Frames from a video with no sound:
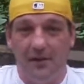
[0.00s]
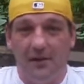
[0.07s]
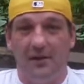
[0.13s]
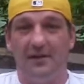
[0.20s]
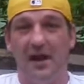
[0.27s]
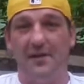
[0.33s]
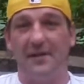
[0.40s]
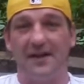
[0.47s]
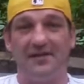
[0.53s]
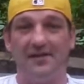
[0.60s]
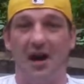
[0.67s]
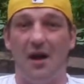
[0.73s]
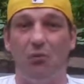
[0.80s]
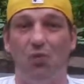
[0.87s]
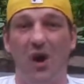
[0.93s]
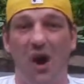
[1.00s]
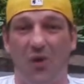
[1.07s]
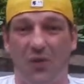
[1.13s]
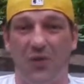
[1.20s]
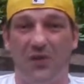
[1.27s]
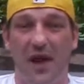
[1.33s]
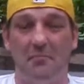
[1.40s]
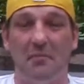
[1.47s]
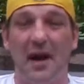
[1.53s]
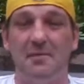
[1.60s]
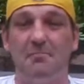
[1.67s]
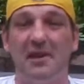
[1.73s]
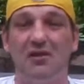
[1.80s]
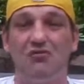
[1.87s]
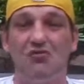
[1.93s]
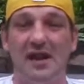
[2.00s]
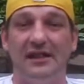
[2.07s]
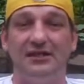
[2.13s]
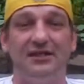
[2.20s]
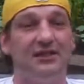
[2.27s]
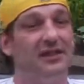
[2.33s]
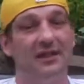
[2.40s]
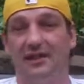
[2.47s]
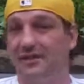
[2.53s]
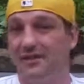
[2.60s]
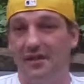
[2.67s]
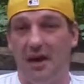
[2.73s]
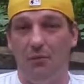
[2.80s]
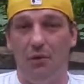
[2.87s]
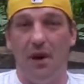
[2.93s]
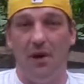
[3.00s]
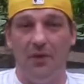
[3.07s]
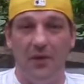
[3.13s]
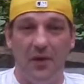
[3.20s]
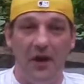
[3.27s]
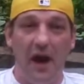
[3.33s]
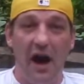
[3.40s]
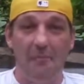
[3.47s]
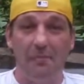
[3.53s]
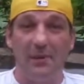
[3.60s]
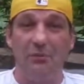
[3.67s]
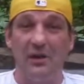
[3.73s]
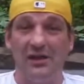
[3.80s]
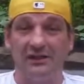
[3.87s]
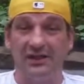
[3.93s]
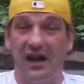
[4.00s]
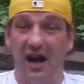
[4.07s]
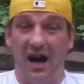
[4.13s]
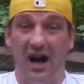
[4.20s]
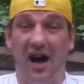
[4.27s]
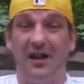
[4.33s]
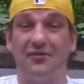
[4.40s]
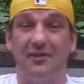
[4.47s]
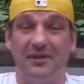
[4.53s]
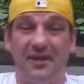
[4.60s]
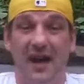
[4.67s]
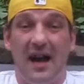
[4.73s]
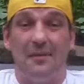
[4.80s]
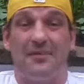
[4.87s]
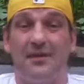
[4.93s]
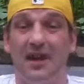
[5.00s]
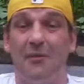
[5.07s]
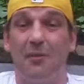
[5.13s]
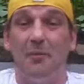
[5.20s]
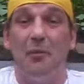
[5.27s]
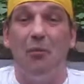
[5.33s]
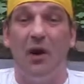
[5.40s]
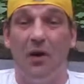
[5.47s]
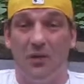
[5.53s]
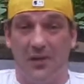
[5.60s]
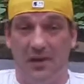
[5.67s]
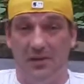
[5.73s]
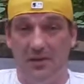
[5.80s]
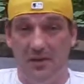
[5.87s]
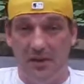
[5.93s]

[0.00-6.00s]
Now, that's not wealth. That might be rich. It's not wealth. I've been rich 100 times and never been wealthy.